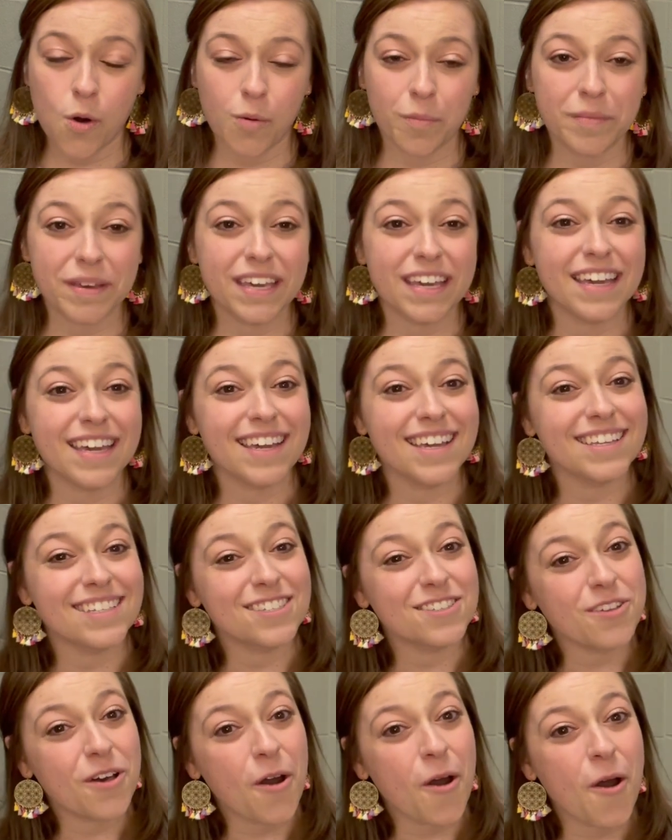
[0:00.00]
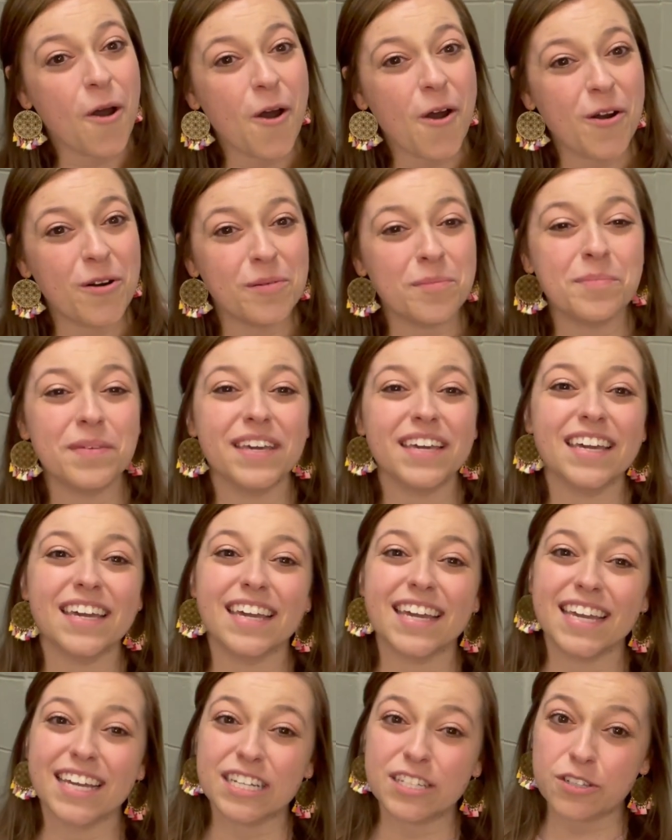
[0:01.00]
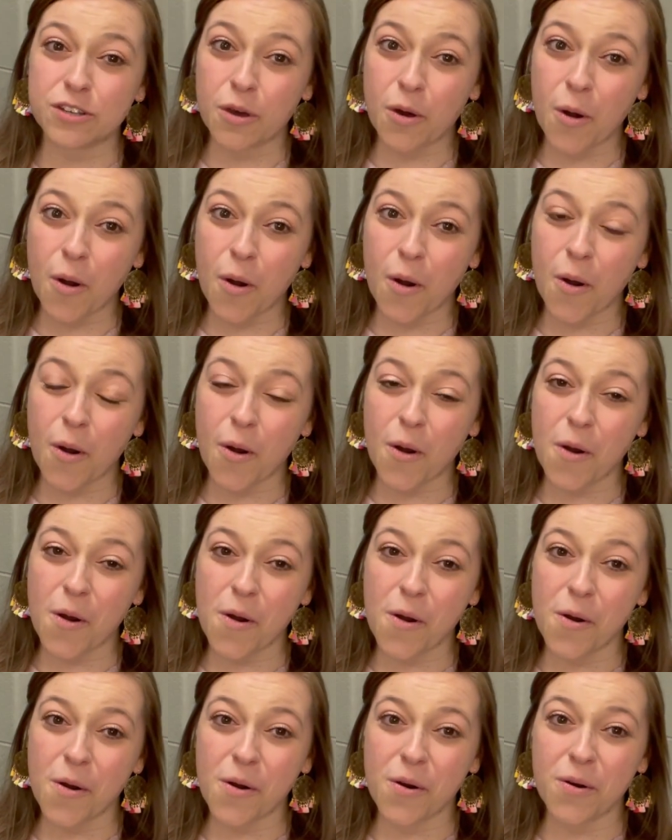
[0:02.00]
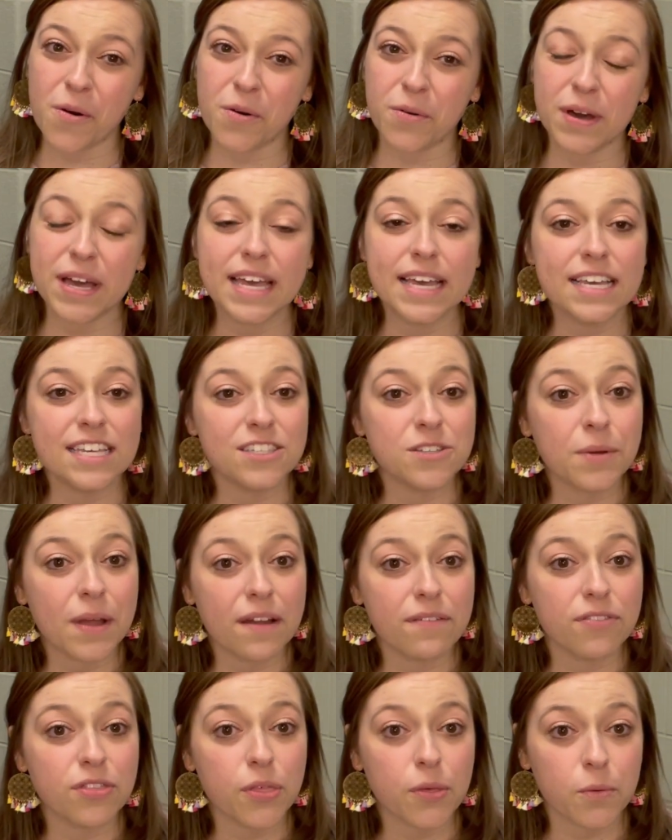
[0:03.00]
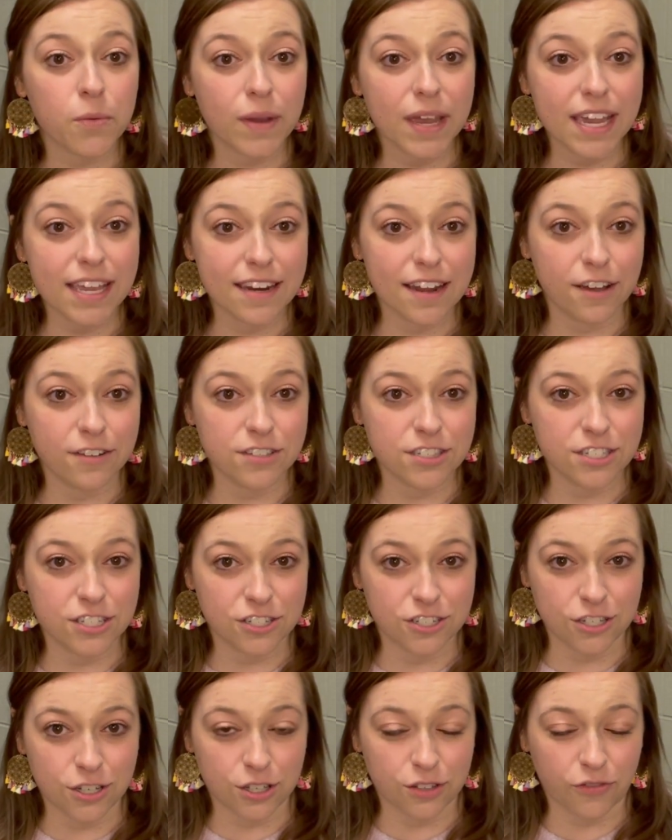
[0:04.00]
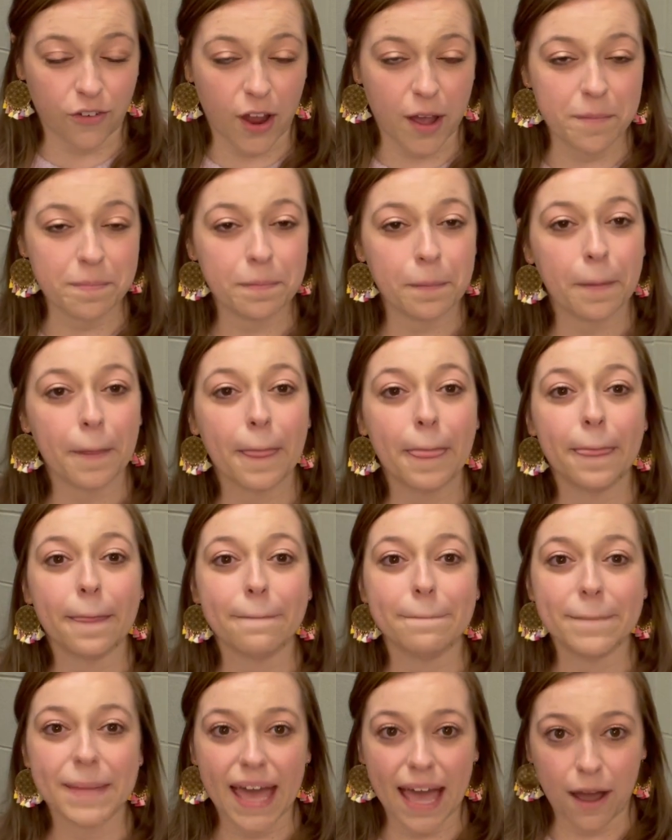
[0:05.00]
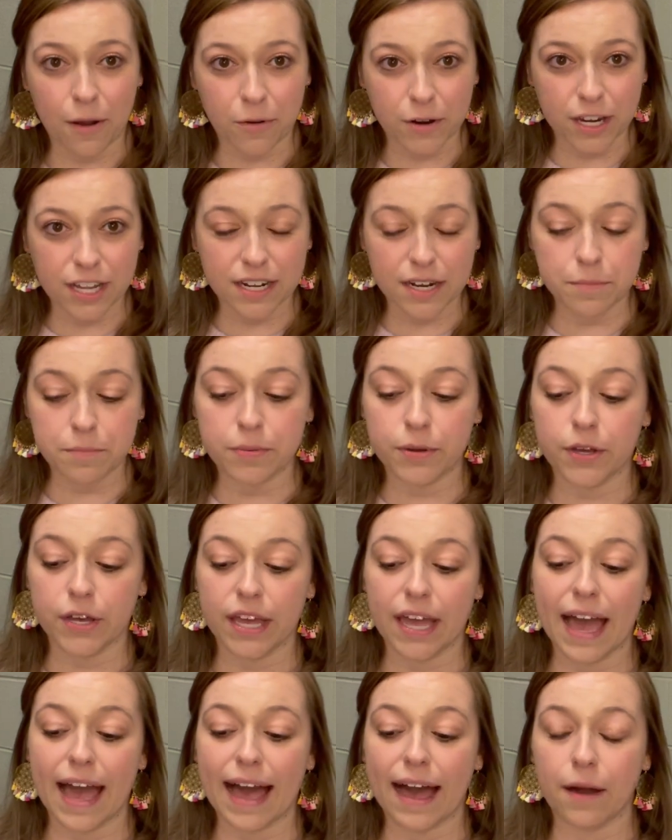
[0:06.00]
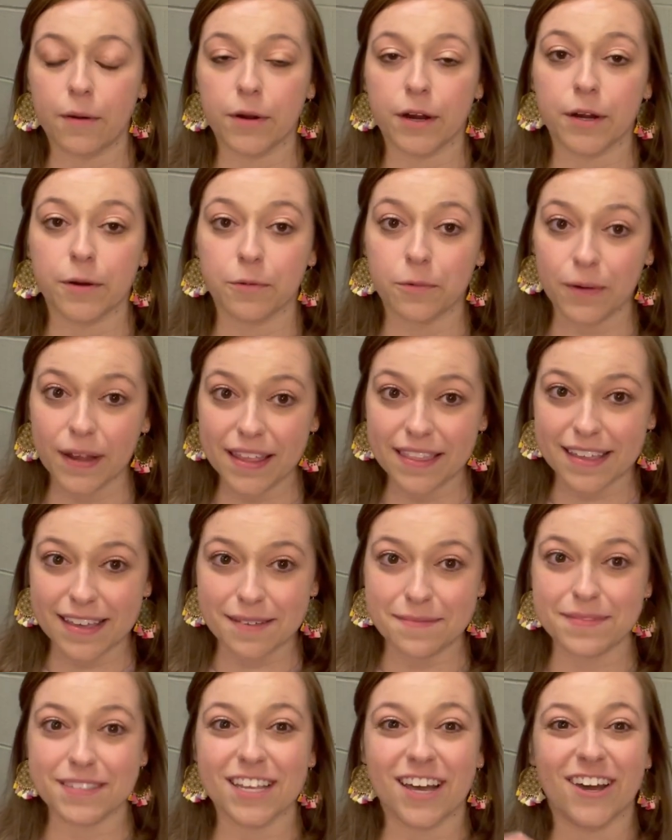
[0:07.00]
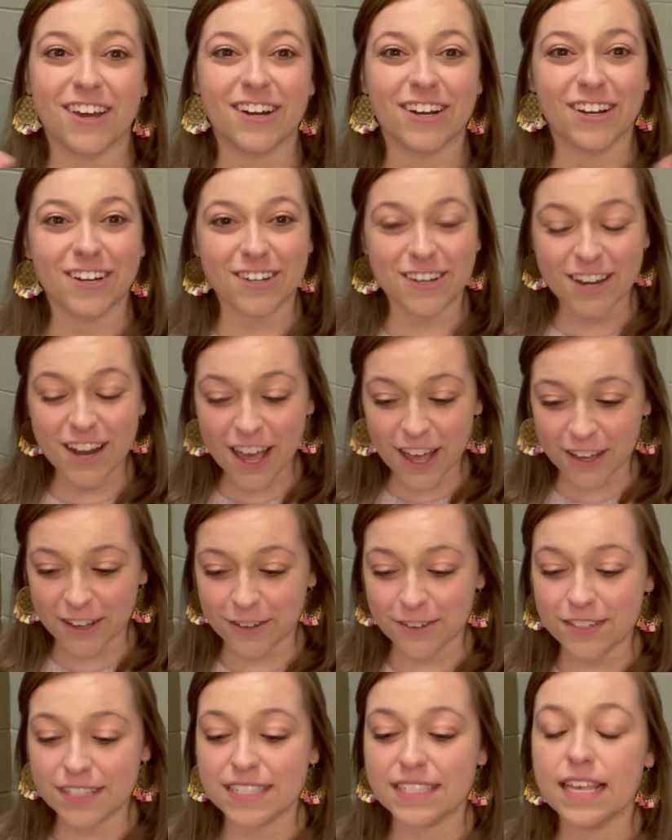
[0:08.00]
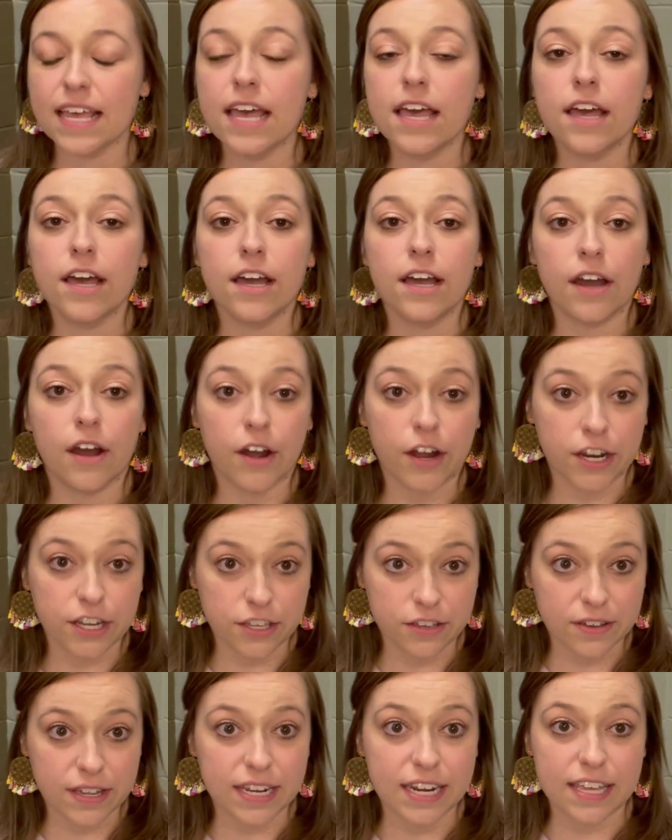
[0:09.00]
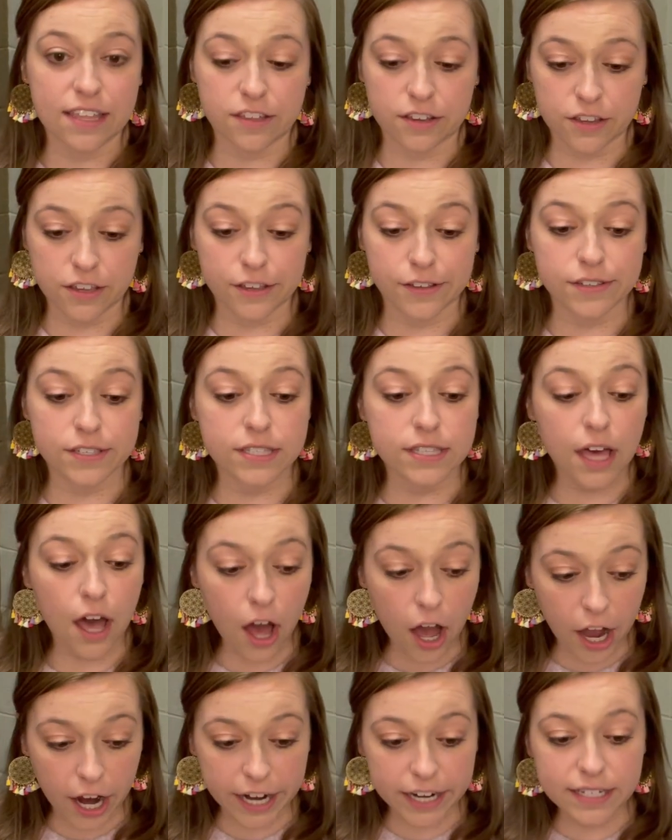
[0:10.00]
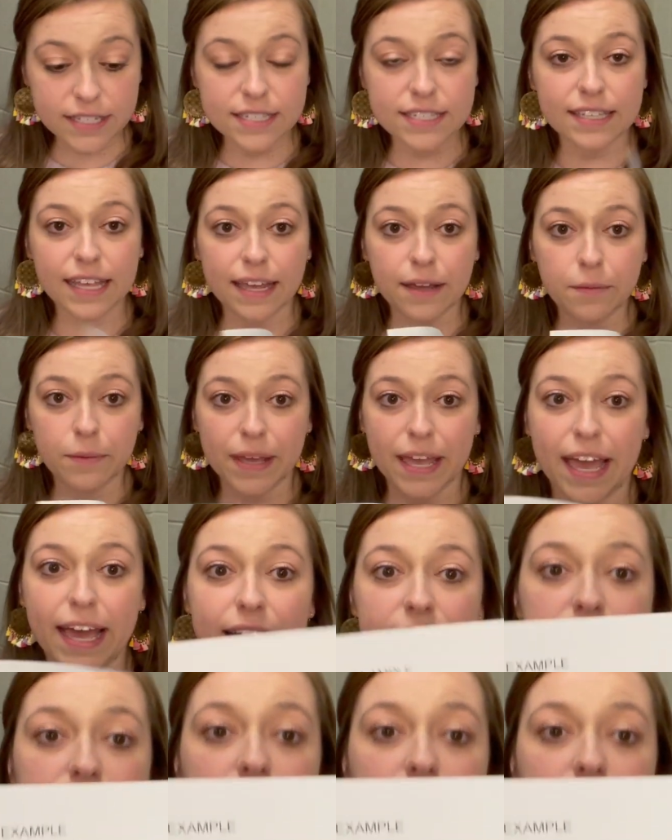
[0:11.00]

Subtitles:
mi, so, mi, do. So we have 3 notes to choose from. How we're gonna put our rhythms on our notes are you can either use the hearts like we had